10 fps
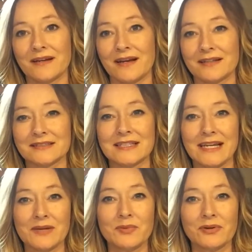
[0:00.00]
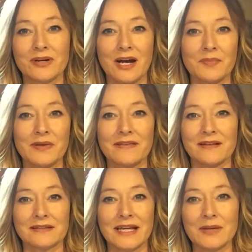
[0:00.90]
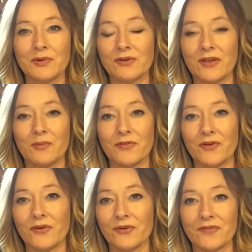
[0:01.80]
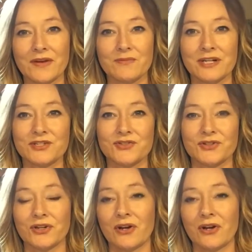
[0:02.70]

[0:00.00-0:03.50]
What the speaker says: a label, copy of the label, they want the whole thing registered,